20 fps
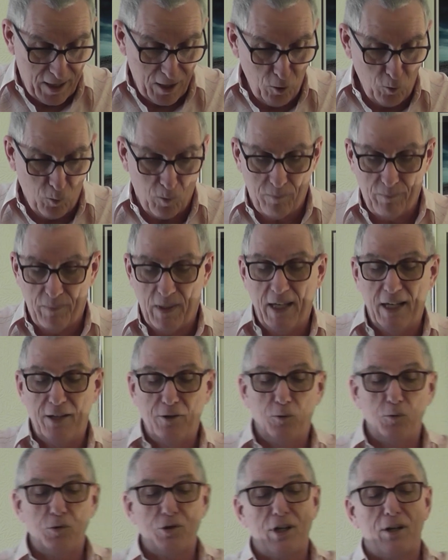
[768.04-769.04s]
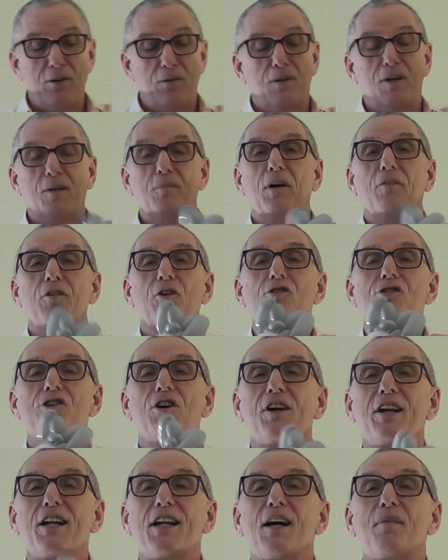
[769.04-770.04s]
Oh, and also I've not
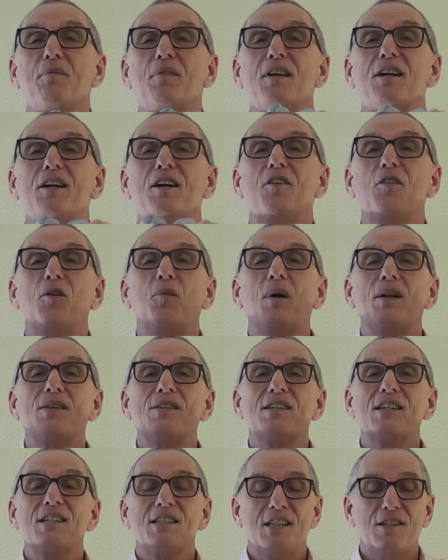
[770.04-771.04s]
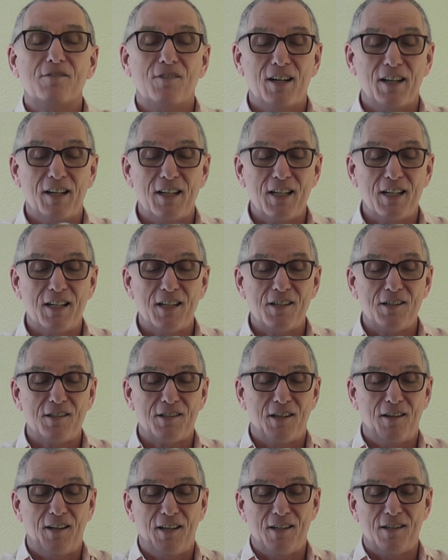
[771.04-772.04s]
tidied up the 160 around here, so
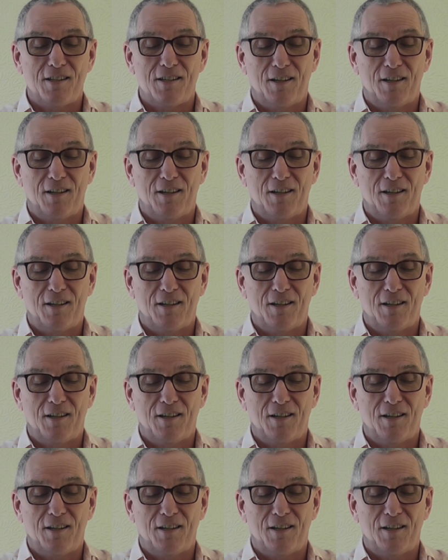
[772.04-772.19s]
let's